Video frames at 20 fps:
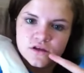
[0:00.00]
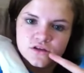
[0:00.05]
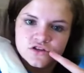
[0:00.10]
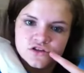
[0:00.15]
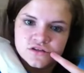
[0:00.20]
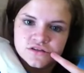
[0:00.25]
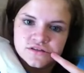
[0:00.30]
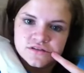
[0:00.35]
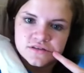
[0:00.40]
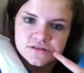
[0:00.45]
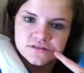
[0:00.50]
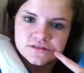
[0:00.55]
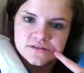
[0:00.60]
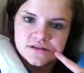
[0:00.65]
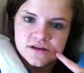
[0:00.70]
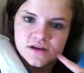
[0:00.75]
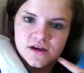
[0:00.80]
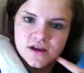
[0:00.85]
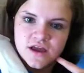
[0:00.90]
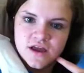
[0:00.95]
She's
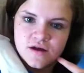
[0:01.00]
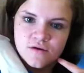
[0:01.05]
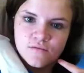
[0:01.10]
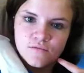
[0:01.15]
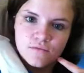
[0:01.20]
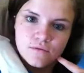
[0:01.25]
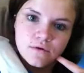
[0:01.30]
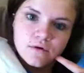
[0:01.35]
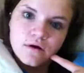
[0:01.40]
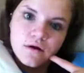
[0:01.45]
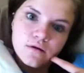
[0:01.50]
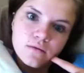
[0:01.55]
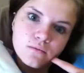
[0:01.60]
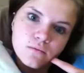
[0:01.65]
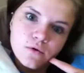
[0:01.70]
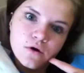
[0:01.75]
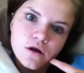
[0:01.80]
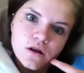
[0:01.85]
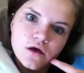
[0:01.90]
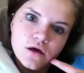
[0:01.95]
16 now.
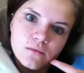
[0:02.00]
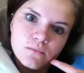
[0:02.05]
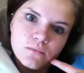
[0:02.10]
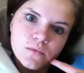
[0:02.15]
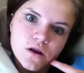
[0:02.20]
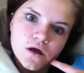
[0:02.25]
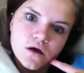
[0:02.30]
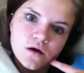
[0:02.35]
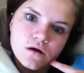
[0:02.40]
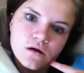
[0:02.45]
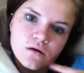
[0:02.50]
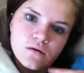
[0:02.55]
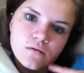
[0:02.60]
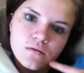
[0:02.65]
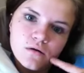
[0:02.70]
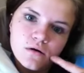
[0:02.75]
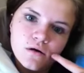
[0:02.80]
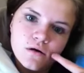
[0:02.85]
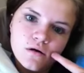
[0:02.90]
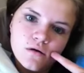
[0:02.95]
What up,
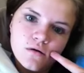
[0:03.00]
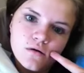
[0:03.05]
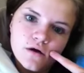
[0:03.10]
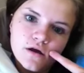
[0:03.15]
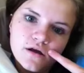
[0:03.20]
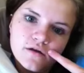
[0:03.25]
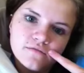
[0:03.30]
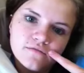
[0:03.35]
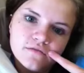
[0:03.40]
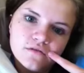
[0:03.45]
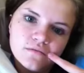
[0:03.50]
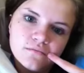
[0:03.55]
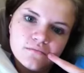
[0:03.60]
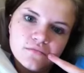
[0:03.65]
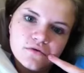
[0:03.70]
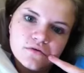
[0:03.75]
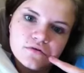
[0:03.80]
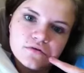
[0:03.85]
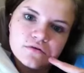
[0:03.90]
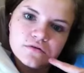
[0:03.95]
though? Oh, I have
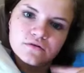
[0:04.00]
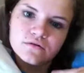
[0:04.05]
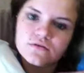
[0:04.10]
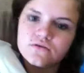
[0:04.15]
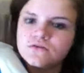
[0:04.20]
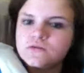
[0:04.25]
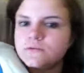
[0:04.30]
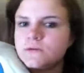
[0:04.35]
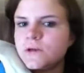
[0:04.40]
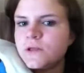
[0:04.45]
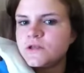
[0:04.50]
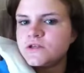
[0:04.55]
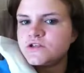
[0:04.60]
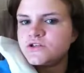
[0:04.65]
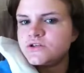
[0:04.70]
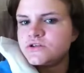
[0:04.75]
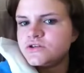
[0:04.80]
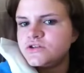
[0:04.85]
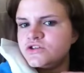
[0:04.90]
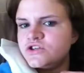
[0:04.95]
pimples. Right, that's
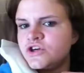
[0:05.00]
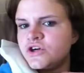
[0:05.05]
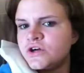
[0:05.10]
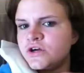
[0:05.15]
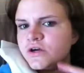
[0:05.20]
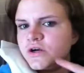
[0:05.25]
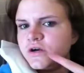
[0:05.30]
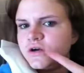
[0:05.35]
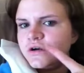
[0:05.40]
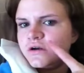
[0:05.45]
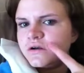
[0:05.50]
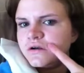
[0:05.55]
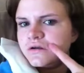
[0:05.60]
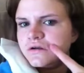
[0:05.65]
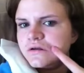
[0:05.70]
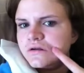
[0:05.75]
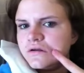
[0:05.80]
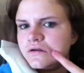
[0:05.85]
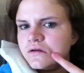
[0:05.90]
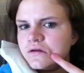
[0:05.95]
just dirt.
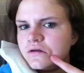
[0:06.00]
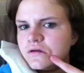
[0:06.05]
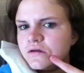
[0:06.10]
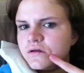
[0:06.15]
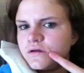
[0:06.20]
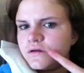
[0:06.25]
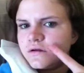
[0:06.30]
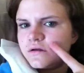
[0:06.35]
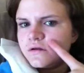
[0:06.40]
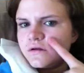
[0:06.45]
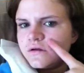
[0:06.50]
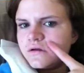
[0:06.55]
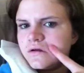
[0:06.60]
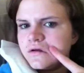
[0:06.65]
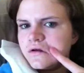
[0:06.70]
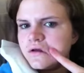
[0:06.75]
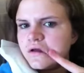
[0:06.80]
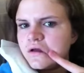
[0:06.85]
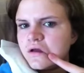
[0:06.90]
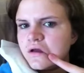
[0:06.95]

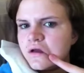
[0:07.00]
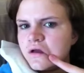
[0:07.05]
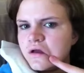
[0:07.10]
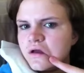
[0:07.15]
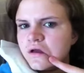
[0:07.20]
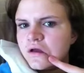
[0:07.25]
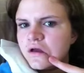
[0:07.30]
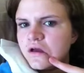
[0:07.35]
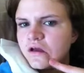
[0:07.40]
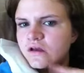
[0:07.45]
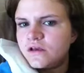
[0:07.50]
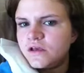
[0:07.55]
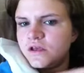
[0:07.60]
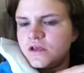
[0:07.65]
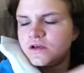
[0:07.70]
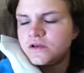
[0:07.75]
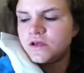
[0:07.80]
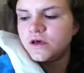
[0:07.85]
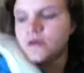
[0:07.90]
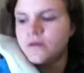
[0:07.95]
I
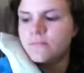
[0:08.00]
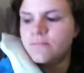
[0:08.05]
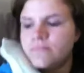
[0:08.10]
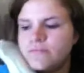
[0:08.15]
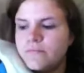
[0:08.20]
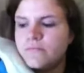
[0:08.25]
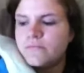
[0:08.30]
can't tell.